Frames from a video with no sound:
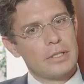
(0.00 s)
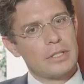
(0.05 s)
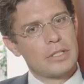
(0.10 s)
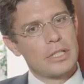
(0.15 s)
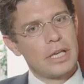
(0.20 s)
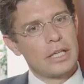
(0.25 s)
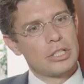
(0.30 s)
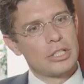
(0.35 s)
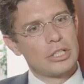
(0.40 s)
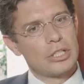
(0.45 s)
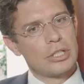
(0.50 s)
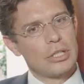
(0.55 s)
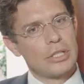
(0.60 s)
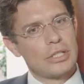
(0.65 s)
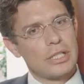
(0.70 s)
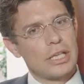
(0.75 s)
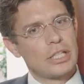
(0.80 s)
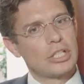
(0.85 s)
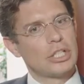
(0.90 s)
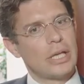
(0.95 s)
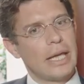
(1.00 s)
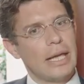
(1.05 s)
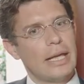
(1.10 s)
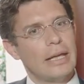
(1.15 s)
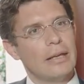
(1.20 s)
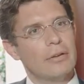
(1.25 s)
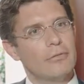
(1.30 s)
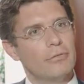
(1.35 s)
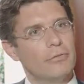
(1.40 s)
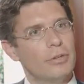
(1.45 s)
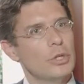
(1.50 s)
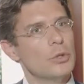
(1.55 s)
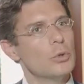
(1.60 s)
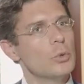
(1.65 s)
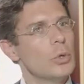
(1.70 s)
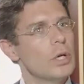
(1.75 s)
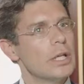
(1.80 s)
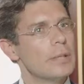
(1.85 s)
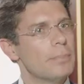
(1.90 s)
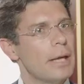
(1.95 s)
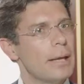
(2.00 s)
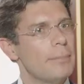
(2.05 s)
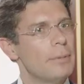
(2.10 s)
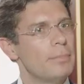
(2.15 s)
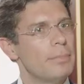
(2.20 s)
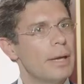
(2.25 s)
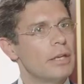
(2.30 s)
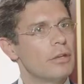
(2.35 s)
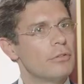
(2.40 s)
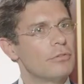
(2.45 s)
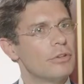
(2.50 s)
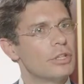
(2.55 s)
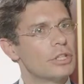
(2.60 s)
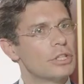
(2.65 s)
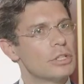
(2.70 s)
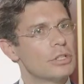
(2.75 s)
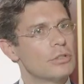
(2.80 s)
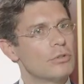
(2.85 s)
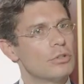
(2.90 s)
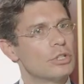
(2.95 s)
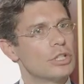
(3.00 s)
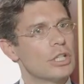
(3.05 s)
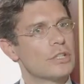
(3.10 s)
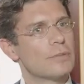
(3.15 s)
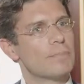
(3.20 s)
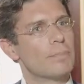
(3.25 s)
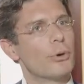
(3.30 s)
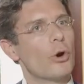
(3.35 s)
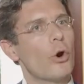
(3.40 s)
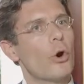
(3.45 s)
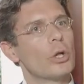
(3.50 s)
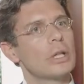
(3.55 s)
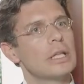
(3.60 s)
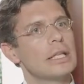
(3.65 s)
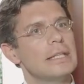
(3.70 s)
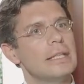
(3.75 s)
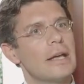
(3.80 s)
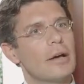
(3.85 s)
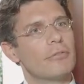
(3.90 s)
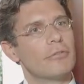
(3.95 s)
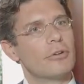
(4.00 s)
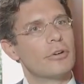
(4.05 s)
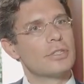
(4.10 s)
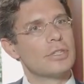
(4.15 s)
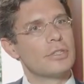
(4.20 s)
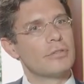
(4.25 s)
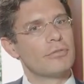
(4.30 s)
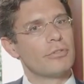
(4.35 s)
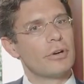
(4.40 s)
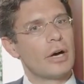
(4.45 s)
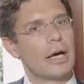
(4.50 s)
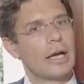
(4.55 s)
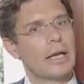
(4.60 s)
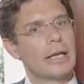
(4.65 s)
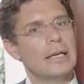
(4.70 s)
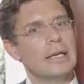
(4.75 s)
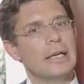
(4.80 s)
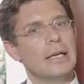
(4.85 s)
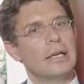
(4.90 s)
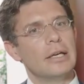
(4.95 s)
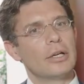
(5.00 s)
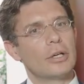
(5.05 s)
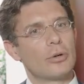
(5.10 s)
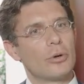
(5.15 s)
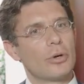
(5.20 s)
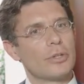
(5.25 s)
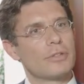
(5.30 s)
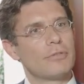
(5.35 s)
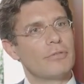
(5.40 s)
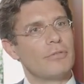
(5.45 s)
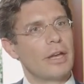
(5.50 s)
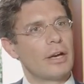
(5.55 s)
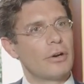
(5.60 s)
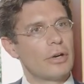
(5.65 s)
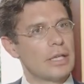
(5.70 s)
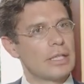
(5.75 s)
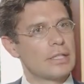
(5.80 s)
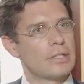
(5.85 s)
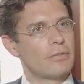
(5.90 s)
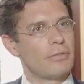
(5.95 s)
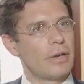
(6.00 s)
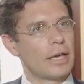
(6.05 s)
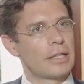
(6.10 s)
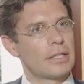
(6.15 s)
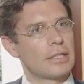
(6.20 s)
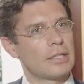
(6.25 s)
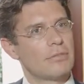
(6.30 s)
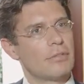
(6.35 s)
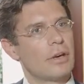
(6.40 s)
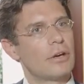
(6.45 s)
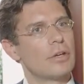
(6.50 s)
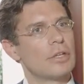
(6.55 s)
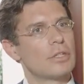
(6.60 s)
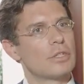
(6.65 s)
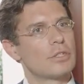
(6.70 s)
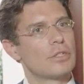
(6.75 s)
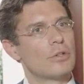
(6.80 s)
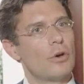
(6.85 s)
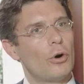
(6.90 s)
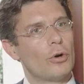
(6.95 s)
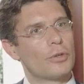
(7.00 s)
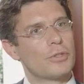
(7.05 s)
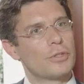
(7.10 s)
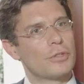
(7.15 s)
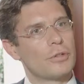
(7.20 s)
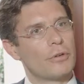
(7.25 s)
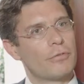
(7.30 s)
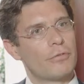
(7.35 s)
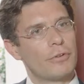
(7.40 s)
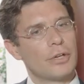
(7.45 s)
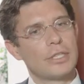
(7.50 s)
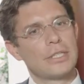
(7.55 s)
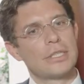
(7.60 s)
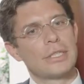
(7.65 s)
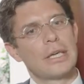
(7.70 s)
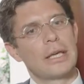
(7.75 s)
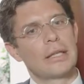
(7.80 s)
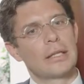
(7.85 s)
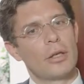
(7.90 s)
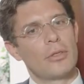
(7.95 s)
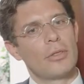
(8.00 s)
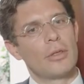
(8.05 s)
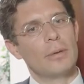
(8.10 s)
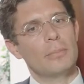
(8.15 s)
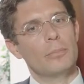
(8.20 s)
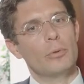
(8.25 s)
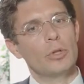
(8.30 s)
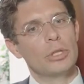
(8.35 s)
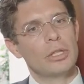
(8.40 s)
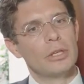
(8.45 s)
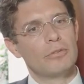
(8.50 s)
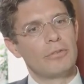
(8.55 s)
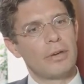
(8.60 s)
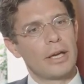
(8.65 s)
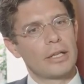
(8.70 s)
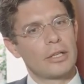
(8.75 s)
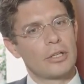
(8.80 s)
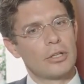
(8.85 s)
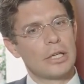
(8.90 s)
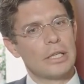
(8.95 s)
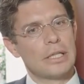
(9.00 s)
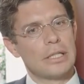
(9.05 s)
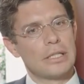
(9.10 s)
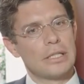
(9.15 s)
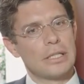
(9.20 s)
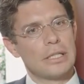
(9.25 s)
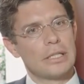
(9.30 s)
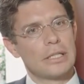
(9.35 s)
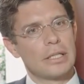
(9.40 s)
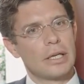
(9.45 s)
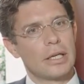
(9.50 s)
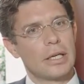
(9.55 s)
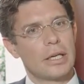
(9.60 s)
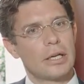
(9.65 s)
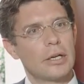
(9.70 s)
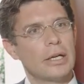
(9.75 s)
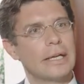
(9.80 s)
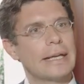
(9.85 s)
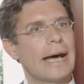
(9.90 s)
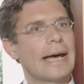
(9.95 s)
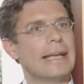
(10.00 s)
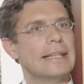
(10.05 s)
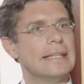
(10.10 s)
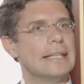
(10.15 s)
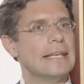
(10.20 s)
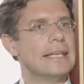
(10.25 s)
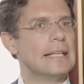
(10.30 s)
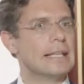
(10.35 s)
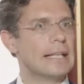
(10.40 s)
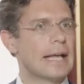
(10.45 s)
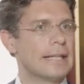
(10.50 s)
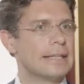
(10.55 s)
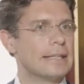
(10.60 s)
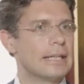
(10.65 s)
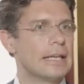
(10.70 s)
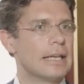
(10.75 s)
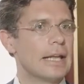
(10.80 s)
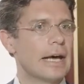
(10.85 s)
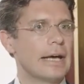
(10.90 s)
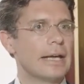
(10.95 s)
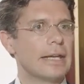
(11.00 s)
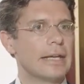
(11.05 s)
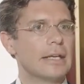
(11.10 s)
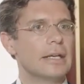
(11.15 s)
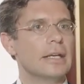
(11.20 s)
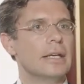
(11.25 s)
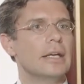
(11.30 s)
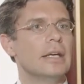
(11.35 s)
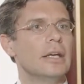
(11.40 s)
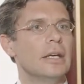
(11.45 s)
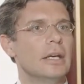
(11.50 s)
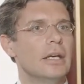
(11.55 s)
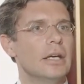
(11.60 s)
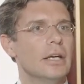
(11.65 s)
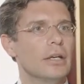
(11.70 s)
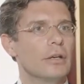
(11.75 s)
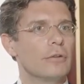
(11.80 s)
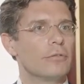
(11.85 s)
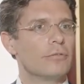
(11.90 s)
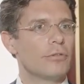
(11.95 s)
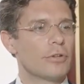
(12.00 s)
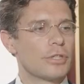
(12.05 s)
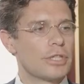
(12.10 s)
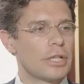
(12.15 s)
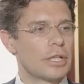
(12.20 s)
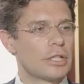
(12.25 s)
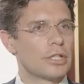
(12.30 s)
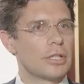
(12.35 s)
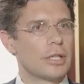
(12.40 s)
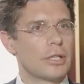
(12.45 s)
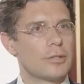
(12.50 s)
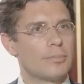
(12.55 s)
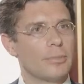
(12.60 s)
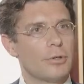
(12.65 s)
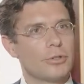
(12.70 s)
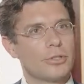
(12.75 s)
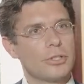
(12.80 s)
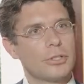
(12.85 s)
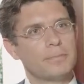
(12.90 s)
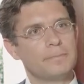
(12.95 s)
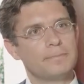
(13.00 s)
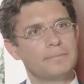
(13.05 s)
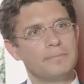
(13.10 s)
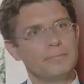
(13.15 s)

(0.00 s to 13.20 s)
such a view, it may be beneficial to just broadly diversify across various factors, various sources of risk. And I think multi-factor indices are here an ideal underlying for such an exposure.